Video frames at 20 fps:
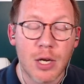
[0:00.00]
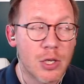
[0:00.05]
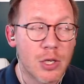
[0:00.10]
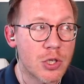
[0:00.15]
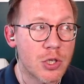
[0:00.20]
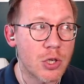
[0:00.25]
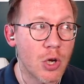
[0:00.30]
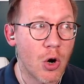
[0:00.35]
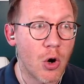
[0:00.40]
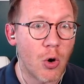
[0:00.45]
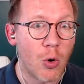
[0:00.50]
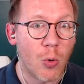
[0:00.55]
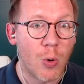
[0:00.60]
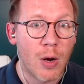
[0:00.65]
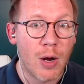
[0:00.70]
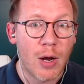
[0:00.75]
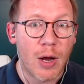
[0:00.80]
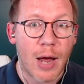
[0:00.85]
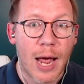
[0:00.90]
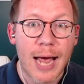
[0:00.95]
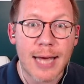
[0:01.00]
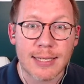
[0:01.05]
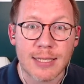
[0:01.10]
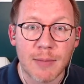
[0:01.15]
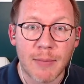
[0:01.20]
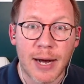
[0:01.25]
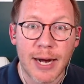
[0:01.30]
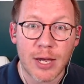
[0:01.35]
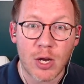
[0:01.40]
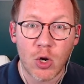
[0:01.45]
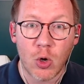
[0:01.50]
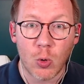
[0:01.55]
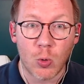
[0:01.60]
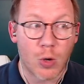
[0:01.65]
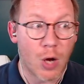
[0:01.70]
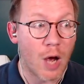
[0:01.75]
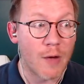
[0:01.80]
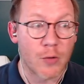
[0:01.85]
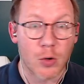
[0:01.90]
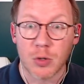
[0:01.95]
So as somebody who
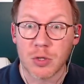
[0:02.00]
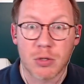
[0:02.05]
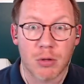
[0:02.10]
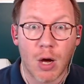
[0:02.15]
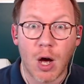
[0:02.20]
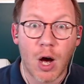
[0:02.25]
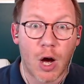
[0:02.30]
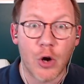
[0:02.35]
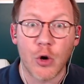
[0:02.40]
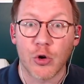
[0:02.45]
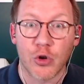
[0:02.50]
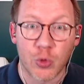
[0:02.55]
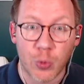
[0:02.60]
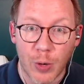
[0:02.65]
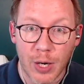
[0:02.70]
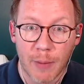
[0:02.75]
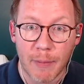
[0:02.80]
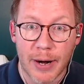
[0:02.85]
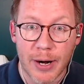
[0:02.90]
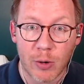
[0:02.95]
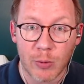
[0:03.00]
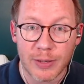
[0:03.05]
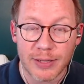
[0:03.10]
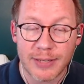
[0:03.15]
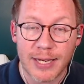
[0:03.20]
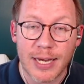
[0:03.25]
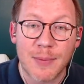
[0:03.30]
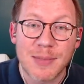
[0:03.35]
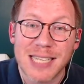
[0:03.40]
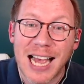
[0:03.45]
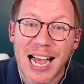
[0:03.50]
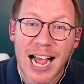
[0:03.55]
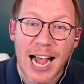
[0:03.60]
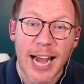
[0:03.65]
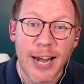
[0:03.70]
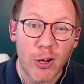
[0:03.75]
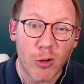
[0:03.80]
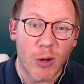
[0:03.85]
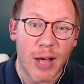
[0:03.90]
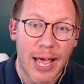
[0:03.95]
covers 120 minor league teams, I
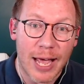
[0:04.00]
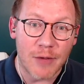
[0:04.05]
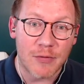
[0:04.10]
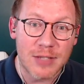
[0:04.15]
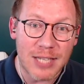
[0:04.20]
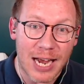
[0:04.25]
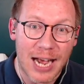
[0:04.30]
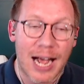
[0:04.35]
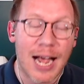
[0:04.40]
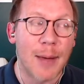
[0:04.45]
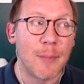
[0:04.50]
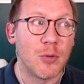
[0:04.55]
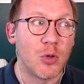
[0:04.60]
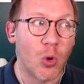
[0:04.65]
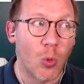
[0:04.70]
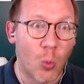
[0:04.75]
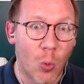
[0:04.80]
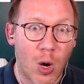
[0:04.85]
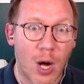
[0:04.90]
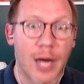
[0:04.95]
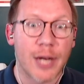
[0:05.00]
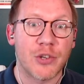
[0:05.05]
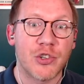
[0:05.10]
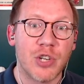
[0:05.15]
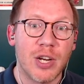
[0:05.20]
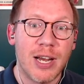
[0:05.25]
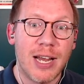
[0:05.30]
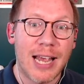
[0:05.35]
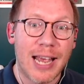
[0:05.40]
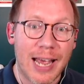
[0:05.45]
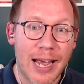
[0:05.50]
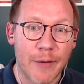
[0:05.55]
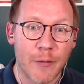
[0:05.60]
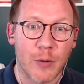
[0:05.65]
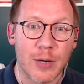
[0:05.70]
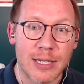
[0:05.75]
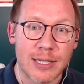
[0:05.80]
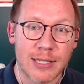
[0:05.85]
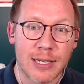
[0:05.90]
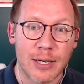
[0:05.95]
don't have time to watch
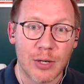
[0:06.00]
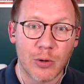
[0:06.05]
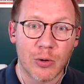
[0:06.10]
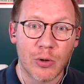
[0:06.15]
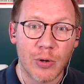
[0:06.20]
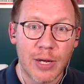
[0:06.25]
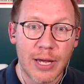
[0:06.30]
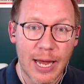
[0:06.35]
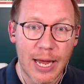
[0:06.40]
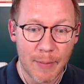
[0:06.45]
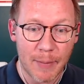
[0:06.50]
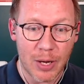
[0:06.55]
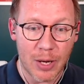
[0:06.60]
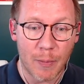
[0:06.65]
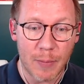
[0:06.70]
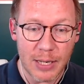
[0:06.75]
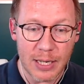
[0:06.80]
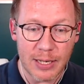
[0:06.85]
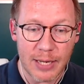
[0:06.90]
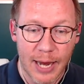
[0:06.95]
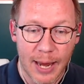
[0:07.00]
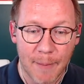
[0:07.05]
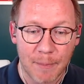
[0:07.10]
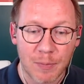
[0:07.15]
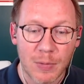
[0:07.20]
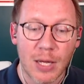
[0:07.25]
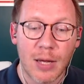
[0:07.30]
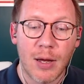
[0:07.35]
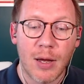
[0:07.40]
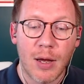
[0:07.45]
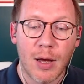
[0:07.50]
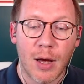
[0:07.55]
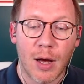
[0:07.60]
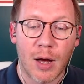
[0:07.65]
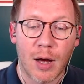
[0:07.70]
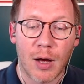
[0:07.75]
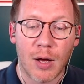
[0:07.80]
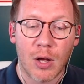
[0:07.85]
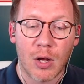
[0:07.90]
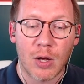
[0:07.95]
every single MLB game.
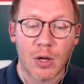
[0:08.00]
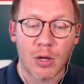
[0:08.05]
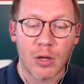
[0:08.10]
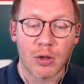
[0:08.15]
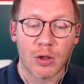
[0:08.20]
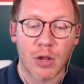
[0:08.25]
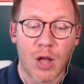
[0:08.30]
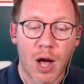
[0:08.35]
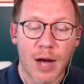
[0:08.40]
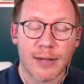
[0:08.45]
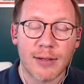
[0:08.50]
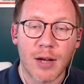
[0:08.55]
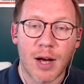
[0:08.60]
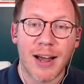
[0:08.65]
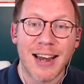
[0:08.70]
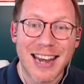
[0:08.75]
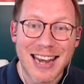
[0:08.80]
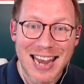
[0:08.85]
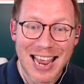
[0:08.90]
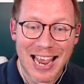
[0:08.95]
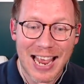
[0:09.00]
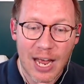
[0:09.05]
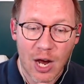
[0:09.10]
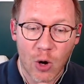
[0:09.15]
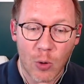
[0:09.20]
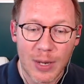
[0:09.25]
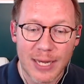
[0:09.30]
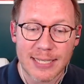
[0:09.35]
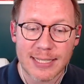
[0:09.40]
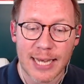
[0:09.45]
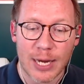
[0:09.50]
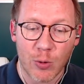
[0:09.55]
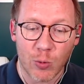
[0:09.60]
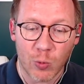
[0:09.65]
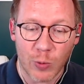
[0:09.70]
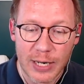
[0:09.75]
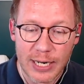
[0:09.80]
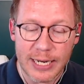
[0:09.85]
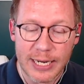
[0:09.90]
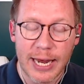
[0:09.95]
Locked On Now is a
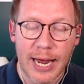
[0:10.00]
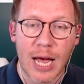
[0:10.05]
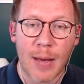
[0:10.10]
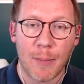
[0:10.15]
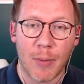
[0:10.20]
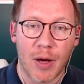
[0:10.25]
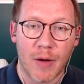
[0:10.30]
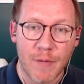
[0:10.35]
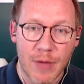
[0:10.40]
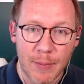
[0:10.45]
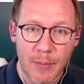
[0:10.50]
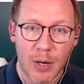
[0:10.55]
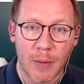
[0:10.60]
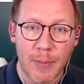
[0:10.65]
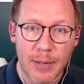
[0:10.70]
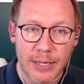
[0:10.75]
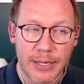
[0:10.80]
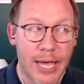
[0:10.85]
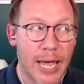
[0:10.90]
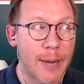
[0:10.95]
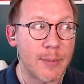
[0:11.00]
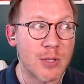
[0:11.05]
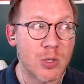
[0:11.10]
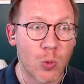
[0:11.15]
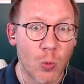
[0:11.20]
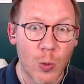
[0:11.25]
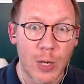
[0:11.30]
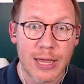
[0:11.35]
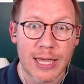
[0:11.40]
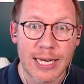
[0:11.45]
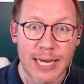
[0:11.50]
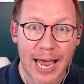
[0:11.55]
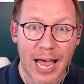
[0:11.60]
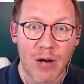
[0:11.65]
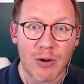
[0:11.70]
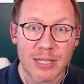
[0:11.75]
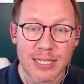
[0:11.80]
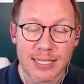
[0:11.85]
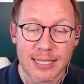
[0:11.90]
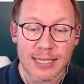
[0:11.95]
recap of MLB games with
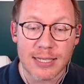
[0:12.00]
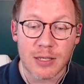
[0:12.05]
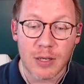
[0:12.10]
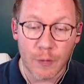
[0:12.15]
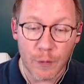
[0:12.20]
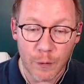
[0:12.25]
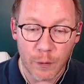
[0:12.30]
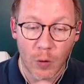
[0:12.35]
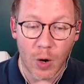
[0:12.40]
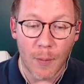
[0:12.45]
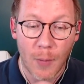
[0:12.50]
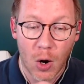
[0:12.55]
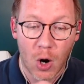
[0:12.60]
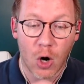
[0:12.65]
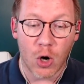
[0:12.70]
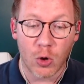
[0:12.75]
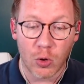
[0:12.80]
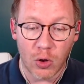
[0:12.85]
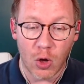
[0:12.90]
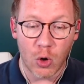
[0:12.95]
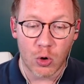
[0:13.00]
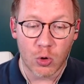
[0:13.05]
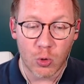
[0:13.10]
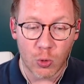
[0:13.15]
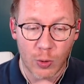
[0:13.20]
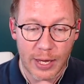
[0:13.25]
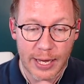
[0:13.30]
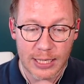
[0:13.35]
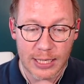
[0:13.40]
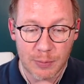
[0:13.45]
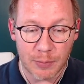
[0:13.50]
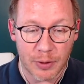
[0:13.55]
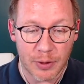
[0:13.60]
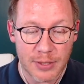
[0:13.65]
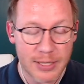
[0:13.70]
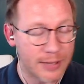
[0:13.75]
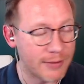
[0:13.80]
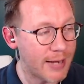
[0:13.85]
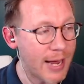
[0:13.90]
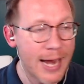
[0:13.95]
analysis from our local experts.
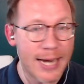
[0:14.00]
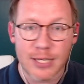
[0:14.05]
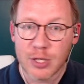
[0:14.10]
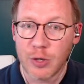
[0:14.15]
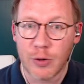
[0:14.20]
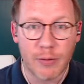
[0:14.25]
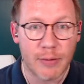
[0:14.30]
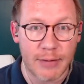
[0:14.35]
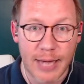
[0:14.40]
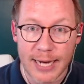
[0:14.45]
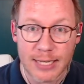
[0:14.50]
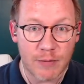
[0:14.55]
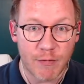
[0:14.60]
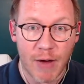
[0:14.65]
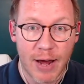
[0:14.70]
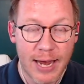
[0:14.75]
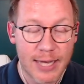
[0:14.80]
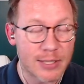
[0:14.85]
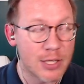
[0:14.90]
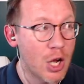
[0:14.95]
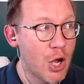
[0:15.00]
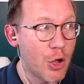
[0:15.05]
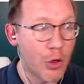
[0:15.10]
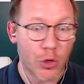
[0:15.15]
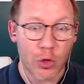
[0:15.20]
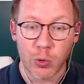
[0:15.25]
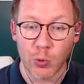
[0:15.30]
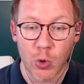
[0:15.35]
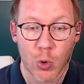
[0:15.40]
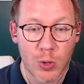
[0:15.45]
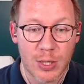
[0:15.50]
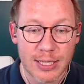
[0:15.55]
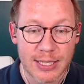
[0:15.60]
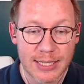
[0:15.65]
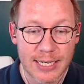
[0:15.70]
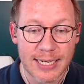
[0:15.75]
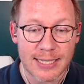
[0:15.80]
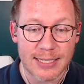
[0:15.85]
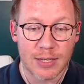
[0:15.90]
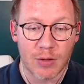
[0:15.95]
It takes fans through the
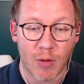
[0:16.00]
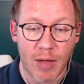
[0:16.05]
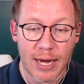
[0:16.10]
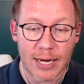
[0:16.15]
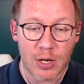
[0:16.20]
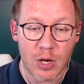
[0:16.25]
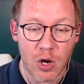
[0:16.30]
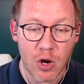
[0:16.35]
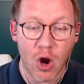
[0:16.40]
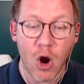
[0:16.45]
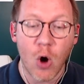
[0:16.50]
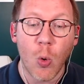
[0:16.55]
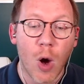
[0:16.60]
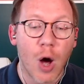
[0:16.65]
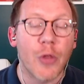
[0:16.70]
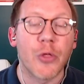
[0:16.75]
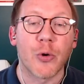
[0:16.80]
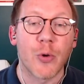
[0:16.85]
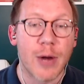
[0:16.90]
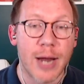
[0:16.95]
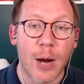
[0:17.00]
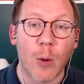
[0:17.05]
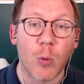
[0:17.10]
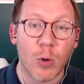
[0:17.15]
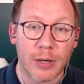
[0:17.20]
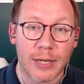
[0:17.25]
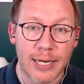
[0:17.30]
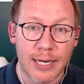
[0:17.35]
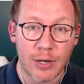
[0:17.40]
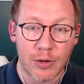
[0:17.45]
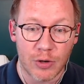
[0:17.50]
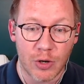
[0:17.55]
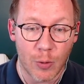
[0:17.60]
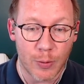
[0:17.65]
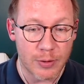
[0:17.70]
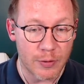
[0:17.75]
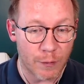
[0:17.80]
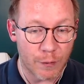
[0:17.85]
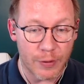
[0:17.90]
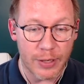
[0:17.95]
season like no other network can do.
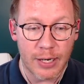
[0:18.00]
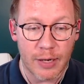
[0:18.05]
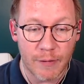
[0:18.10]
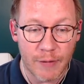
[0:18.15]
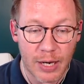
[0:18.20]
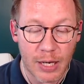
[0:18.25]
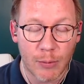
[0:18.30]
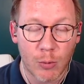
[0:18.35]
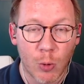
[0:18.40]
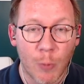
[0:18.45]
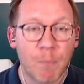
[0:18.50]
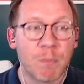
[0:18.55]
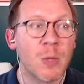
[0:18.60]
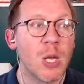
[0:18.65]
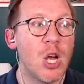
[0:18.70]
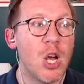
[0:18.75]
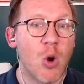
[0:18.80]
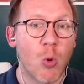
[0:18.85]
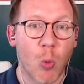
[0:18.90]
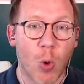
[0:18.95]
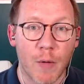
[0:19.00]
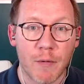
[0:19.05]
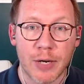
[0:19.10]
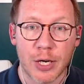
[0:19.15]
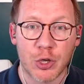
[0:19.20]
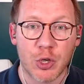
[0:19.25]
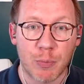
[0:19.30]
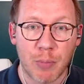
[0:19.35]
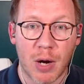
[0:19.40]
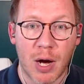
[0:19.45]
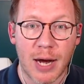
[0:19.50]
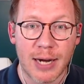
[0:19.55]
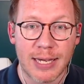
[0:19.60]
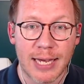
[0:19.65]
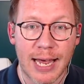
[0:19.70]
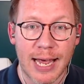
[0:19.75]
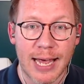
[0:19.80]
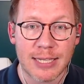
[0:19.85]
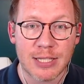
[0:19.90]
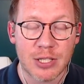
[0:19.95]
It's a free and available wherever you get your
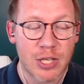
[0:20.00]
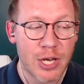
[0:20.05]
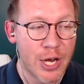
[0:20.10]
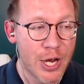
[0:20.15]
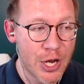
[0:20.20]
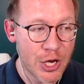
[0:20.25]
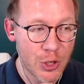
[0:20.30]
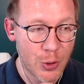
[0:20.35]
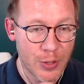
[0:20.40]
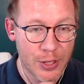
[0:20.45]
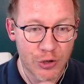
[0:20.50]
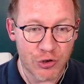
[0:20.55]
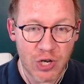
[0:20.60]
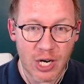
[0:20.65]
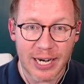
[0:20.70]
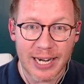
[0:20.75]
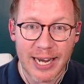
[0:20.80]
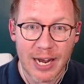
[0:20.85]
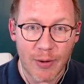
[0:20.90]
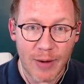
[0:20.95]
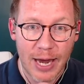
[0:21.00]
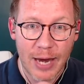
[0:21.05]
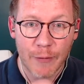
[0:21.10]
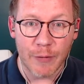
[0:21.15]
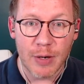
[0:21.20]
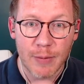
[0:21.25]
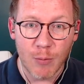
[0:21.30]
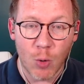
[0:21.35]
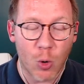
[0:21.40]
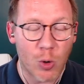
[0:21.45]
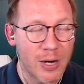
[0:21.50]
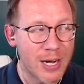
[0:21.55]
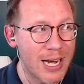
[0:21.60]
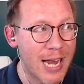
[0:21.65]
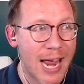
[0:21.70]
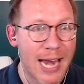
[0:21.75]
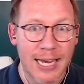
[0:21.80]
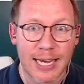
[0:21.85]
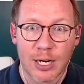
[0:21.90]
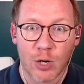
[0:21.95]
podcasts. You can check it out every morning
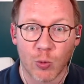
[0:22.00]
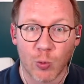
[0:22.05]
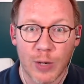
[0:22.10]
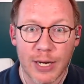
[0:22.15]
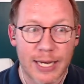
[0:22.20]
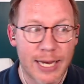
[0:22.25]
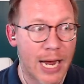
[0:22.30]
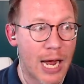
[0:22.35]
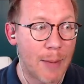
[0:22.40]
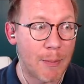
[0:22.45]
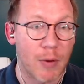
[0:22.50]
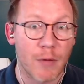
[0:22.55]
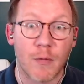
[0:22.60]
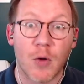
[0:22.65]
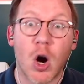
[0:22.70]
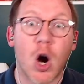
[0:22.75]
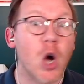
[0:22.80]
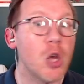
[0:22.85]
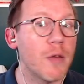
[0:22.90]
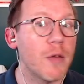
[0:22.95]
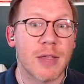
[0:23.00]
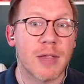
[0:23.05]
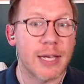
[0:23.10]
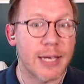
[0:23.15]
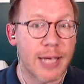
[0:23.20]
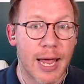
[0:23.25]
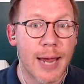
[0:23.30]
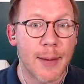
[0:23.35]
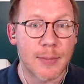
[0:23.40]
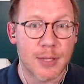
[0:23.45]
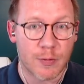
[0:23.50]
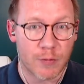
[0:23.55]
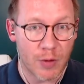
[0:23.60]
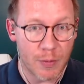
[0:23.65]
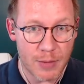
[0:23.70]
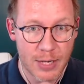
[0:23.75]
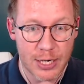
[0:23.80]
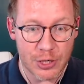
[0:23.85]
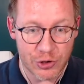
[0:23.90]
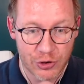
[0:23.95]
and get a recap of all of the games from
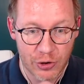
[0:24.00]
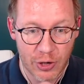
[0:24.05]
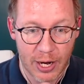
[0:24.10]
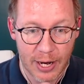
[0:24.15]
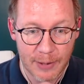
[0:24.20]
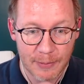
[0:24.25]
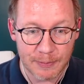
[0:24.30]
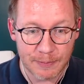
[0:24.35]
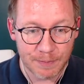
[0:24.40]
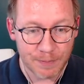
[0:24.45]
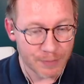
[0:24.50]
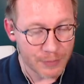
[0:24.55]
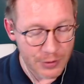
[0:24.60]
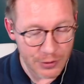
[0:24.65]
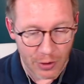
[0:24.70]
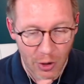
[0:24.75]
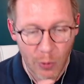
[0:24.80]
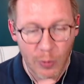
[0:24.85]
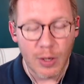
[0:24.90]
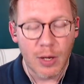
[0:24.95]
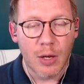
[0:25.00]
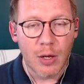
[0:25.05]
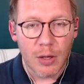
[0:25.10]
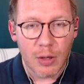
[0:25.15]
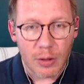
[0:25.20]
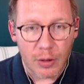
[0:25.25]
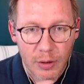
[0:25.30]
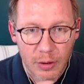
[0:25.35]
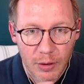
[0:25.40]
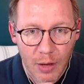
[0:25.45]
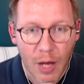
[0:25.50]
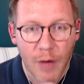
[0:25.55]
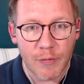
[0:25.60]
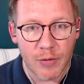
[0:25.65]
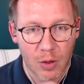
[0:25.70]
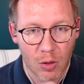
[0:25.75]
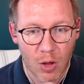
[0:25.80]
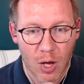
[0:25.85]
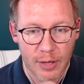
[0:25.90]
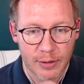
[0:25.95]
yesterday. So, love
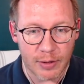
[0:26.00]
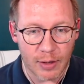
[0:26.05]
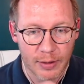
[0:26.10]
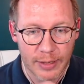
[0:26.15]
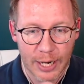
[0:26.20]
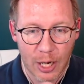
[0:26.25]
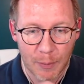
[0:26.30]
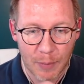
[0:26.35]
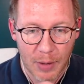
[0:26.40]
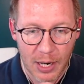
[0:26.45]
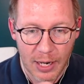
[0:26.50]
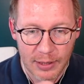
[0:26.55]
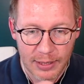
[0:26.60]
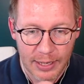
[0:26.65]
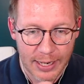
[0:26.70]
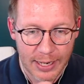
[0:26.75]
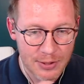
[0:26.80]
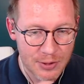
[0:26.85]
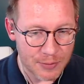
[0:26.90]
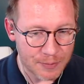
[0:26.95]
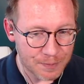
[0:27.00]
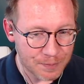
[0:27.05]
the Locked On Now podcast.